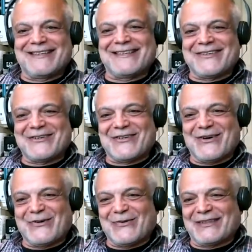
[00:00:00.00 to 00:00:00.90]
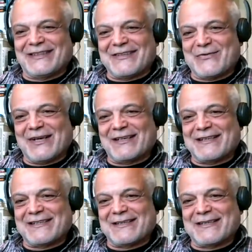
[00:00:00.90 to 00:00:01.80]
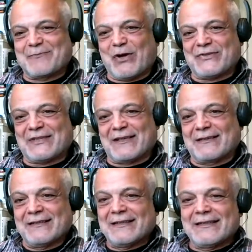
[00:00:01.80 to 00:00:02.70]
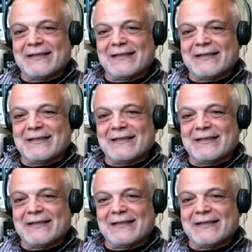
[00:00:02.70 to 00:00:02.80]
what each one is posting.